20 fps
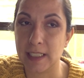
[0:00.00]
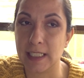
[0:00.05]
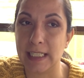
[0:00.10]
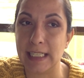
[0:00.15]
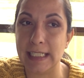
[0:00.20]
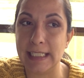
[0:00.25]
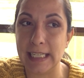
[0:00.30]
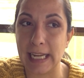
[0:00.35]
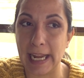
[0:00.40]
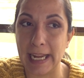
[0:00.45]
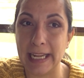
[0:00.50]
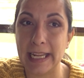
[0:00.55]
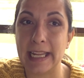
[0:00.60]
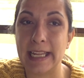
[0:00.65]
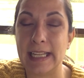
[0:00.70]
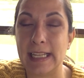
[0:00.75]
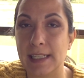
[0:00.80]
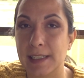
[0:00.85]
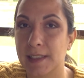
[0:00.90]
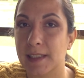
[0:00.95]
Today
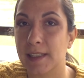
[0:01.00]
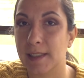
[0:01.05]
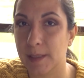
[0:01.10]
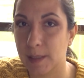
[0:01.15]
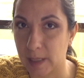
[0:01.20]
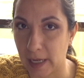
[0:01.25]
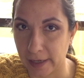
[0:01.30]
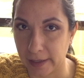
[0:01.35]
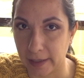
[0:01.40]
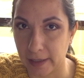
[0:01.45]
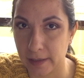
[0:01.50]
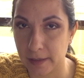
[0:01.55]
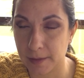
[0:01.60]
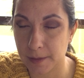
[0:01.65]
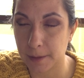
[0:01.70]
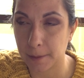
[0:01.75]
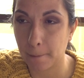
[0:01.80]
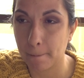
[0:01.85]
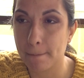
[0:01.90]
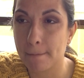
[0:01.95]
is the 2nd.